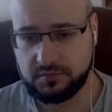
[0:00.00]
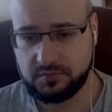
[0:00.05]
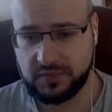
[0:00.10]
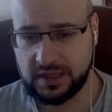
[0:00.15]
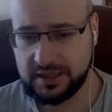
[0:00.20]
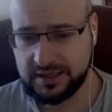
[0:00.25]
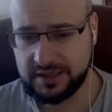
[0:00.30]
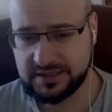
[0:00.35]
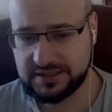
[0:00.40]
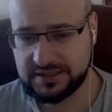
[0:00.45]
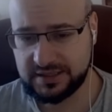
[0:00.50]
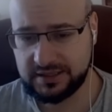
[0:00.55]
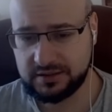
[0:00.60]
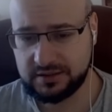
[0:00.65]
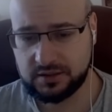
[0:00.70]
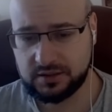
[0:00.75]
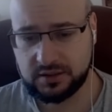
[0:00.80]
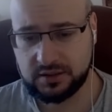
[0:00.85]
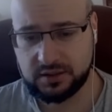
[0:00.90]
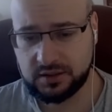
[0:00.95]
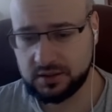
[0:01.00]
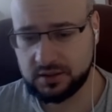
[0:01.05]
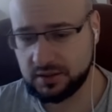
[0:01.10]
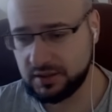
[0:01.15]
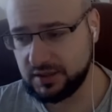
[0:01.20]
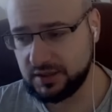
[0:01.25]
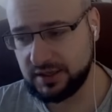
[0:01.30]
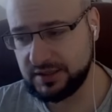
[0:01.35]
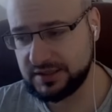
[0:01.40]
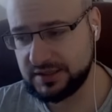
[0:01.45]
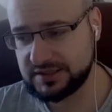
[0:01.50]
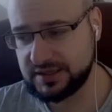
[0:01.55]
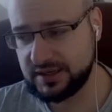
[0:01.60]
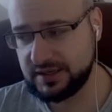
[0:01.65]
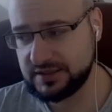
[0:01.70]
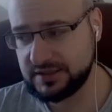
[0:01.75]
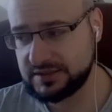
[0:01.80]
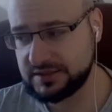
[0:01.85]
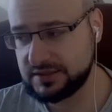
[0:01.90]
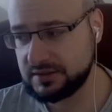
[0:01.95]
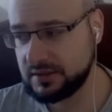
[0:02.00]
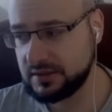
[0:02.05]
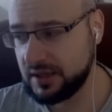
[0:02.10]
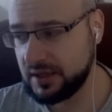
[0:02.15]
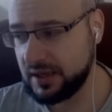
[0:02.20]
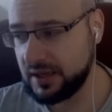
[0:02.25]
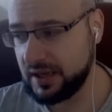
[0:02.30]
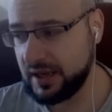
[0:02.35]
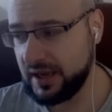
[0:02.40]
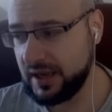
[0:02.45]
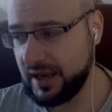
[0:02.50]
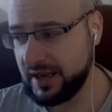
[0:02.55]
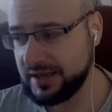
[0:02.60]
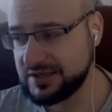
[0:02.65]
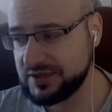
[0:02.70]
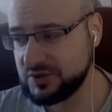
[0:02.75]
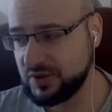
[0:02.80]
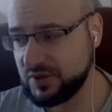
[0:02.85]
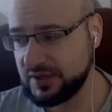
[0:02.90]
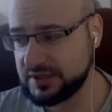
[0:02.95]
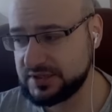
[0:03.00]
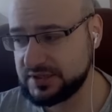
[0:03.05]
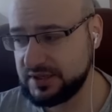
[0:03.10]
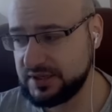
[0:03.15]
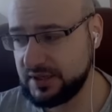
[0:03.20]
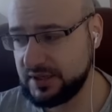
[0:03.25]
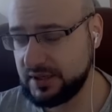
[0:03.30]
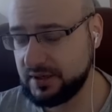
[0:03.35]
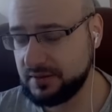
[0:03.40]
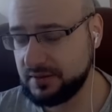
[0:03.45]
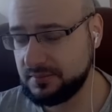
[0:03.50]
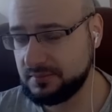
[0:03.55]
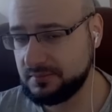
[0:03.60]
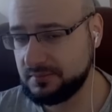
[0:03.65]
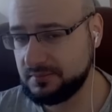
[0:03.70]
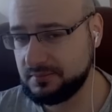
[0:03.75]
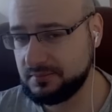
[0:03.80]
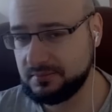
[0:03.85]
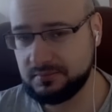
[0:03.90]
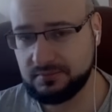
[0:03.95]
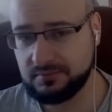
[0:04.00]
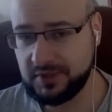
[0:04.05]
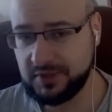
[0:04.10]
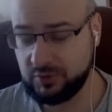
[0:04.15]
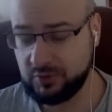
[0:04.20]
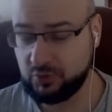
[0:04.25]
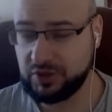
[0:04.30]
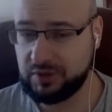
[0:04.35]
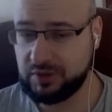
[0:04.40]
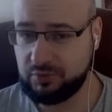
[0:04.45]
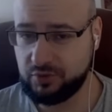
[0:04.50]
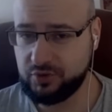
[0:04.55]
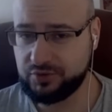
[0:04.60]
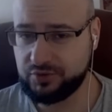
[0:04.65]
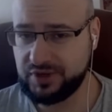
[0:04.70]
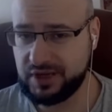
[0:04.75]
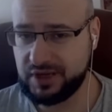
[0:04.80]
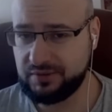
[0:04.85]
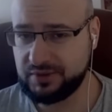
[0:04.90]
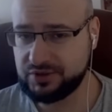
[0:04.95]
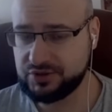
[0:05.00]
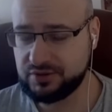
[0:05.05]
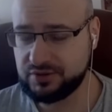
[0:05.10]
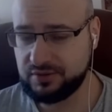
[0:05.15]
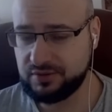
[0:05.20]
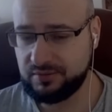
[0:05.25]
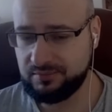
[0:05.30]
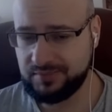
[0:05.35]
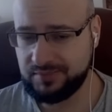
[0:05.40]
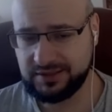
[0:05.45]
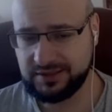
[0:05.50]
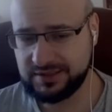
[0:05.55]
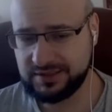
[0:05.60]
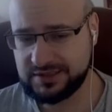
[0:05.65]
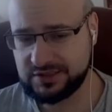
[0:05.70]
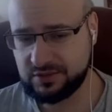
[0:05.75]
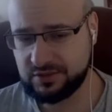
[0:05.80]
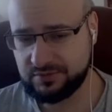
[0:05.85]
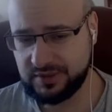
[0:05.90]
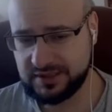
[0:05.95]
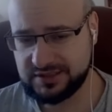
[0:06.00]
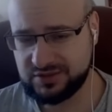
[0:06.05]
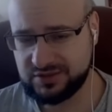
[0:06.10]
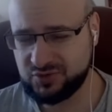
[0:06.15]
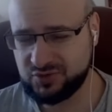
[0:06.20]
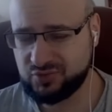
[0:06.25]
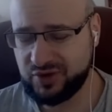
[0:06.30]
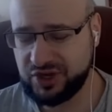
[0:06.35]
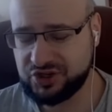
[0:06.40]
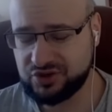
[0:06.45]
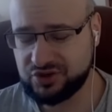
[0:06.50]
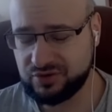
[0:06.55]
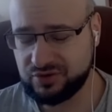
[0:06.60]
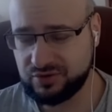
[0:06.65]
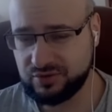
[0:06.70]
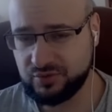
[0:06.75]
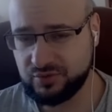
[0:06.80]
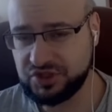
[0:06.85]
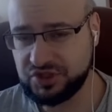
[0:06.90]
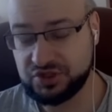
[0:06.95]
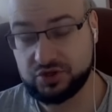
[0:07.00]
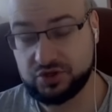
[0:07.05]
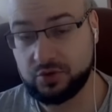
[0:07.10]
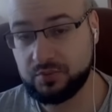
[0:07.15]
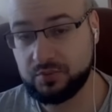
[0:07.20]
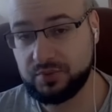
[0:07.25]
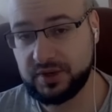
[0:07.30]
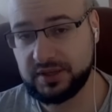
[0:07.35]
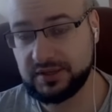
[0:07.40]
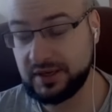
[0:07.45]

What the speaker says: easily in this case, and as you can see, that will double your damage. Lightning Storm has duration, which is completely